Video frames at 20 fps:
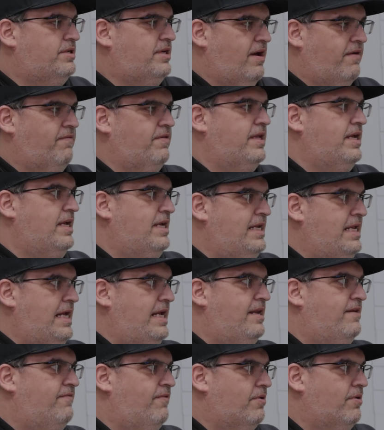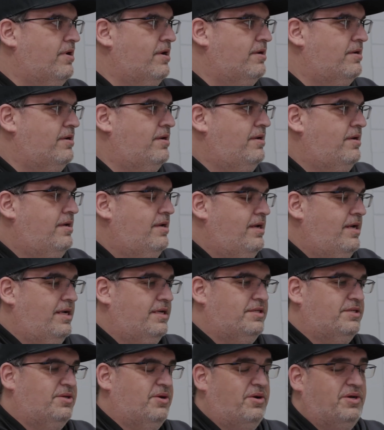definitely a need for it.
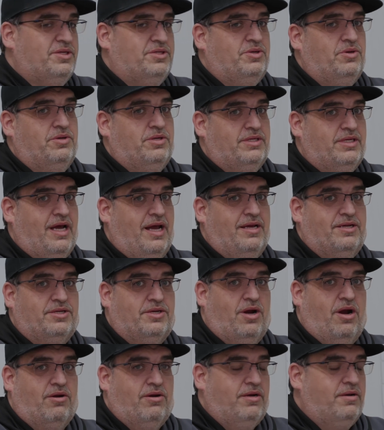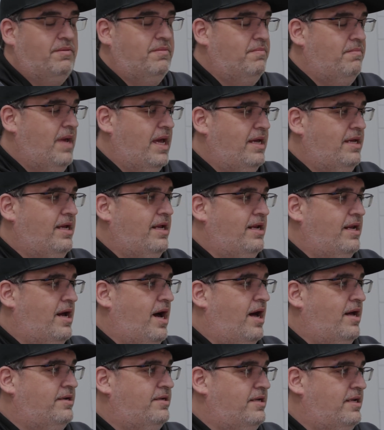And so as soon as I started making
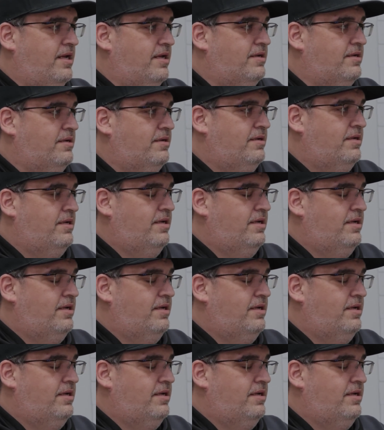content,